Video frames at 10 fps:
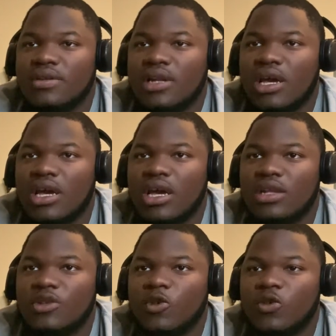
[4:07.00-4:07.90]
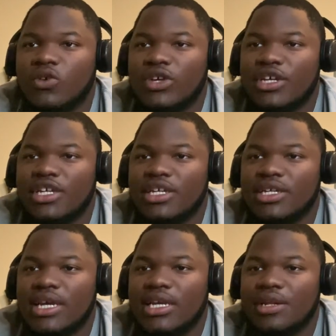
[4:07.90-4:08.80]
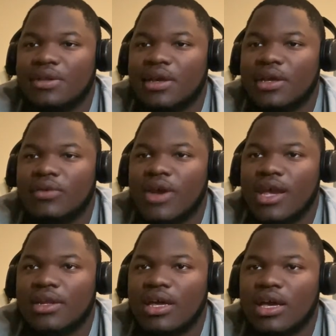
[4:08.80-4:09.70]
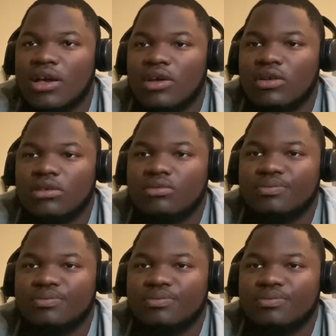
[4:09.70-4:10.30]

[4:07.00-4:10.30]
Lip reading: not doing anything right now.